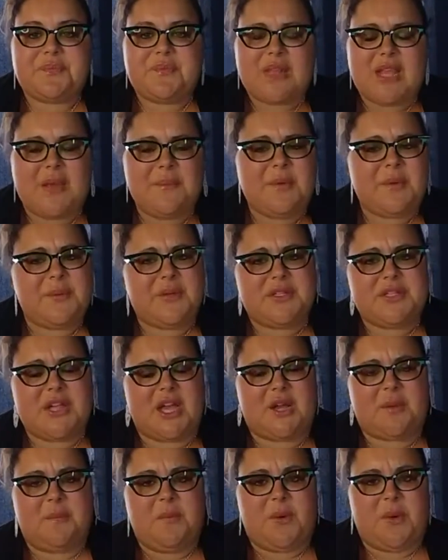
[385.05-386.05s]
and we will
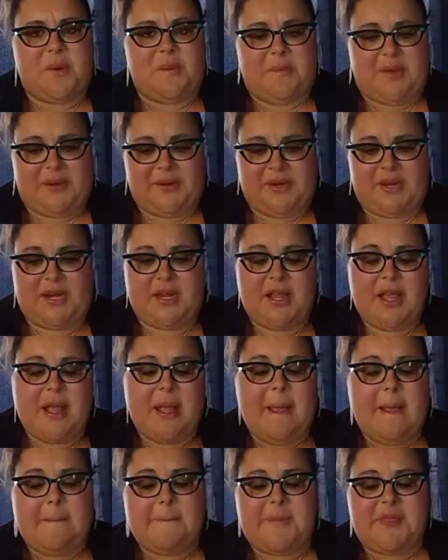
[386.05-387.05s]
talk more about it.
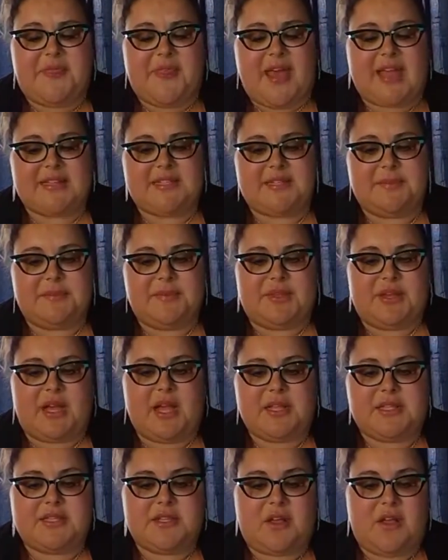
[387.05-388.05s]
But that's some thoughts